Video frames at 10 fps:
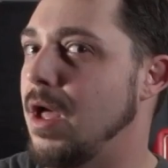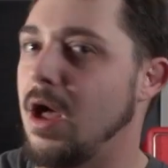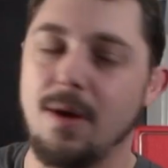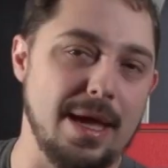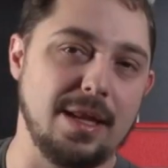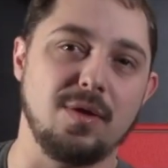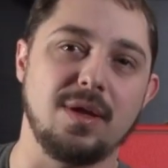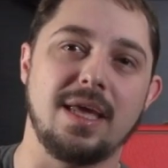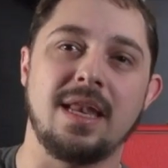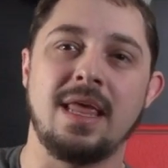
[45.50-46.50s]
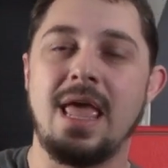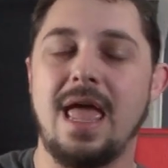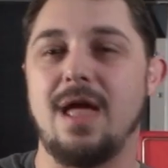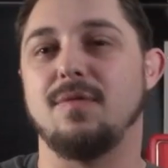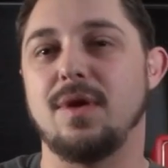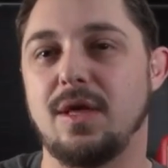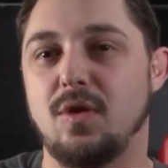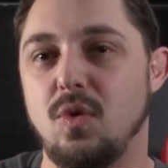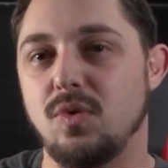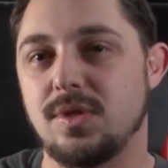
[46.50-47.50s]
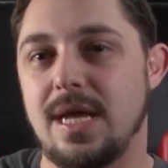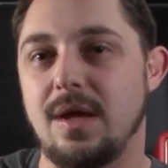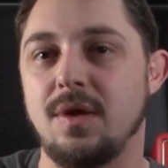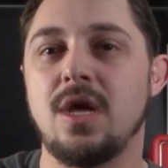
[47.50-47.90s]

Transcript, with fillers: Um, and you can get a really cool sound.